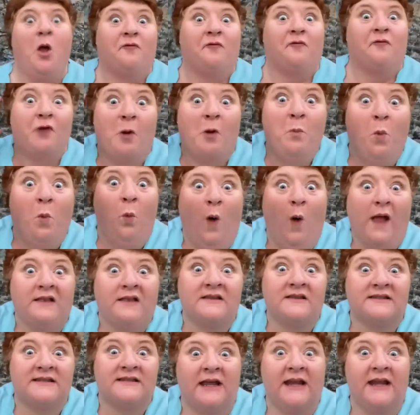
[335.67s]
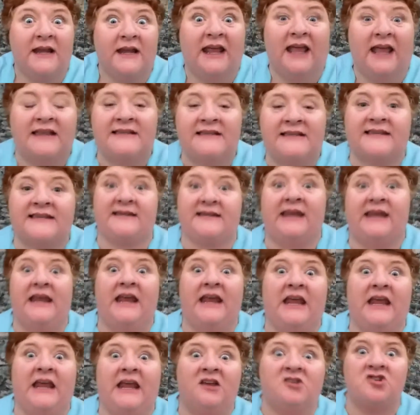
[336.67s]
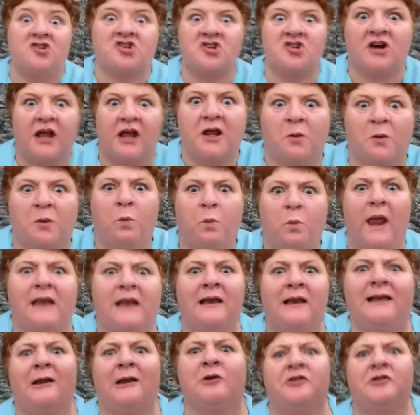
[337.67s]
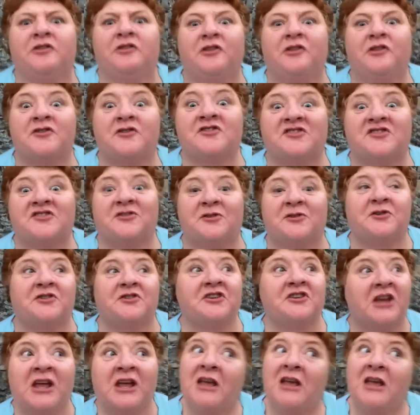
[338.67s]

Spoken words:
From what I had seen, sure I well understood,